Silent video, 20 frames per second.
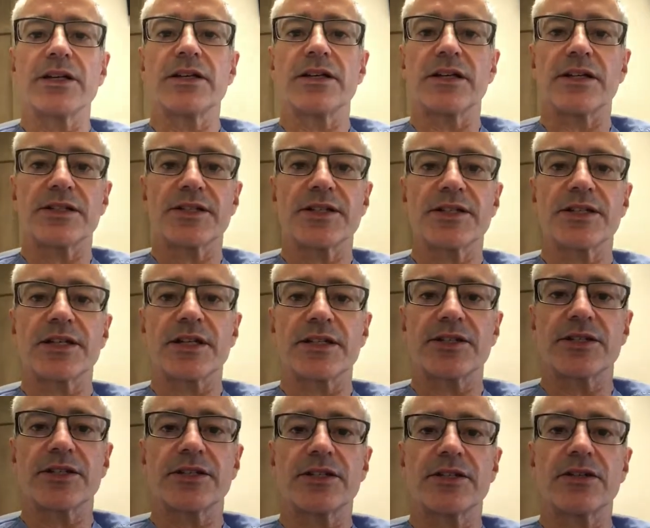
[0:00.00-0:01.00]
as
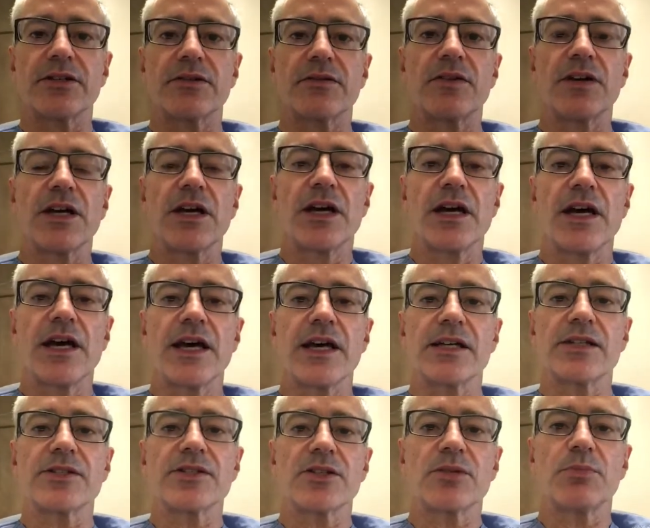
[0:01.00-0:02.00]
sensitive
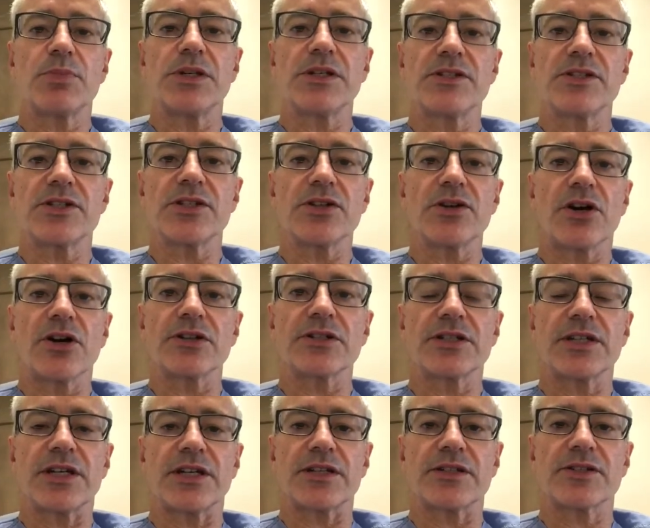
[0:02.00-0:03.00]
as the PCR
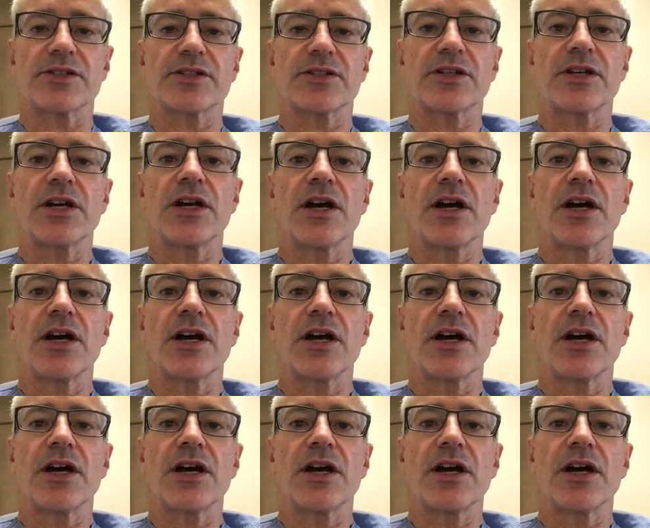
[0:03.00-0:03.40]
test.